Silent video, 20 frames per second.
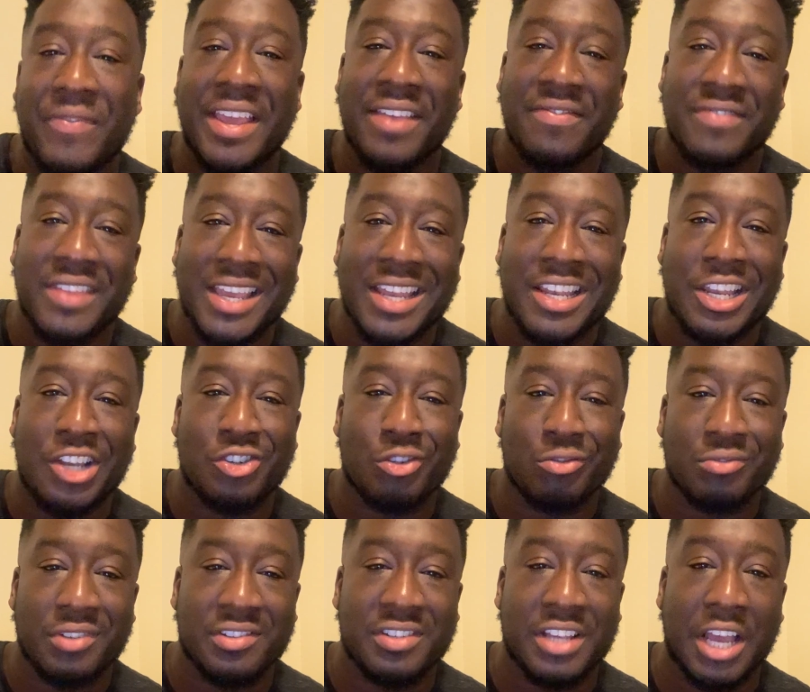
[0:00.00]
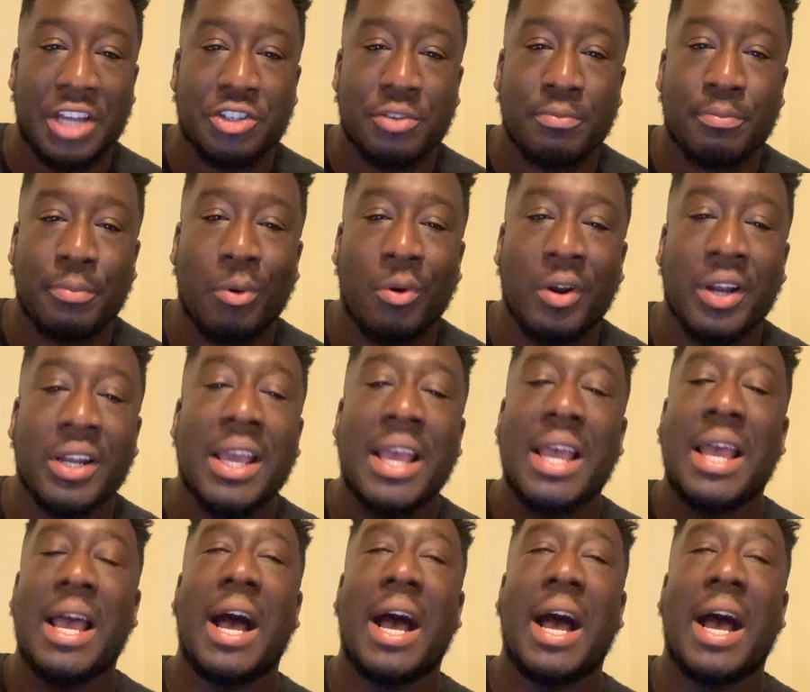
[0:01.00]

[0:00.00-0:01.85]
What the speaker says: in the initial discussion board